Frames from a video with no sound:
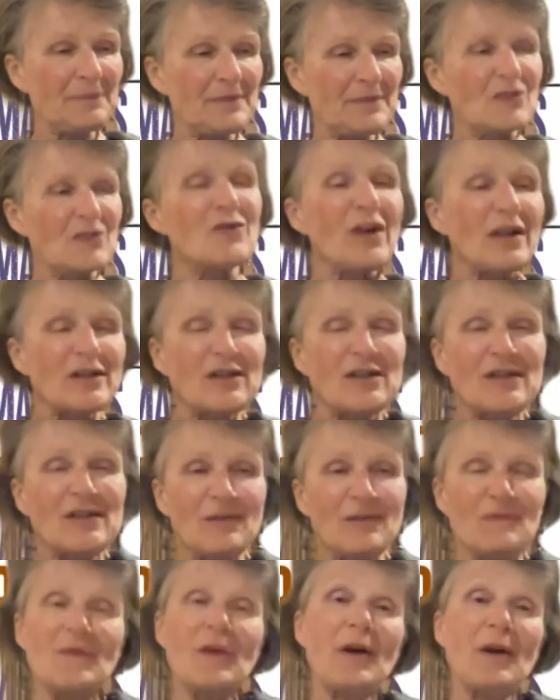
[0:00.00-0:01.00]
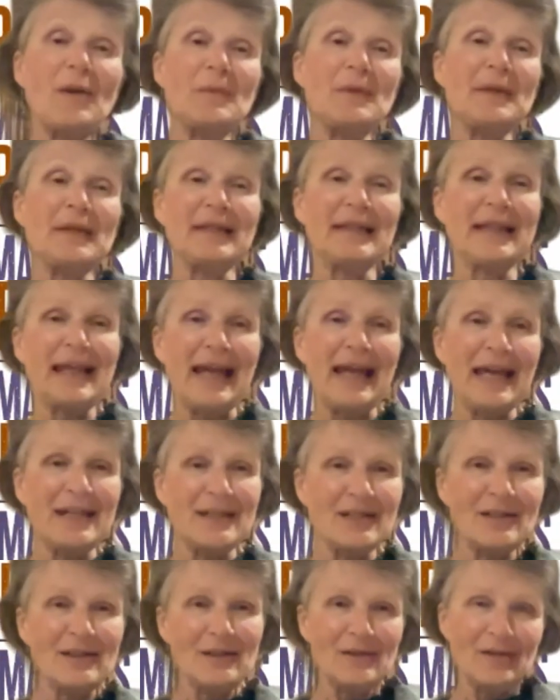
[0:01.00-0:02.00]
structured environment, and they
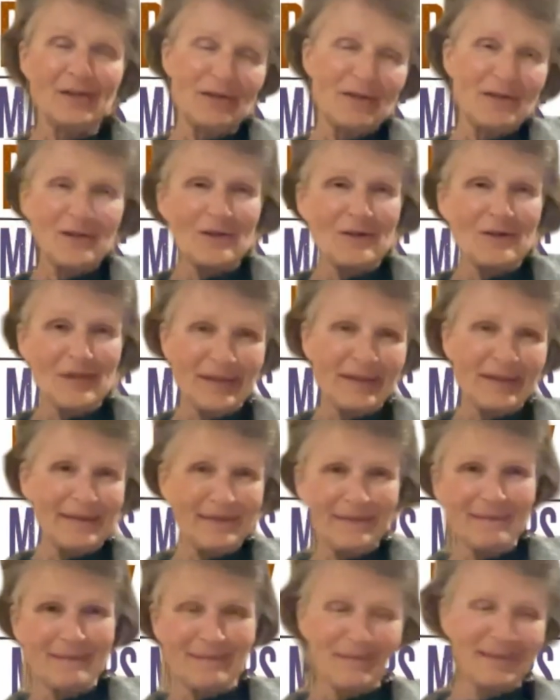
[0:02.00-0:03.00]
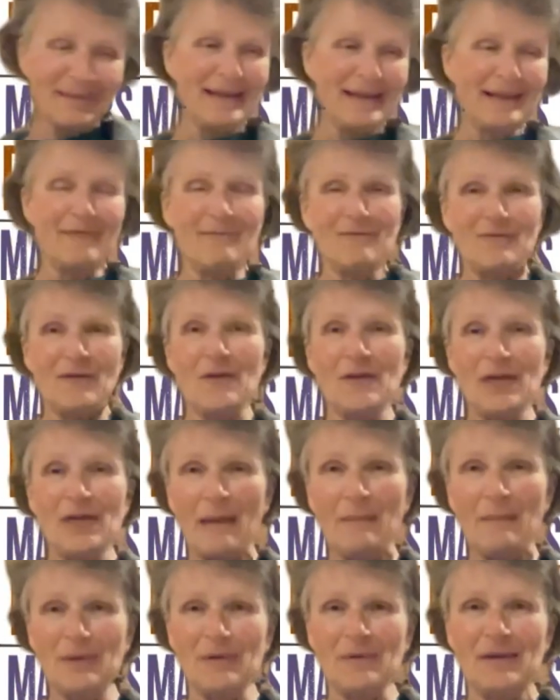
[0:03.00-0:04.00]
had to learn certain
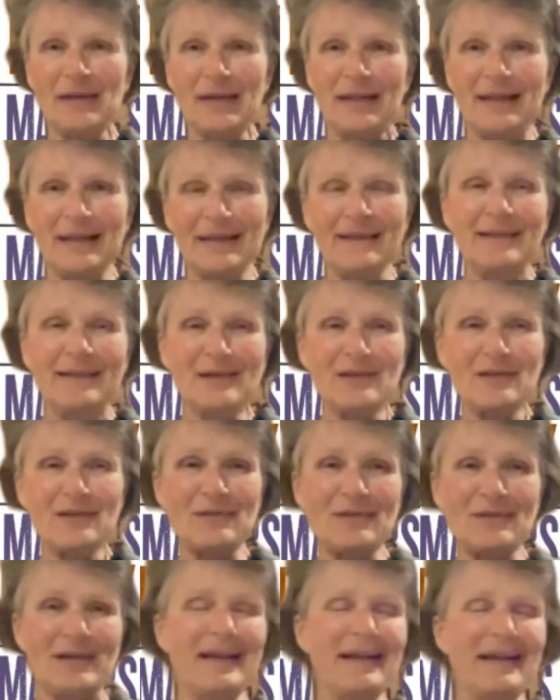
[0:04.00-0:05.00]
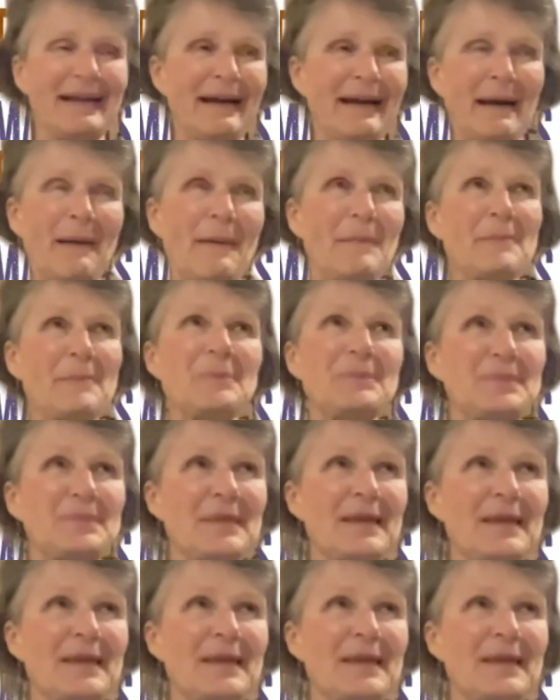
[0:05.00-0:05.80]
vocabulary and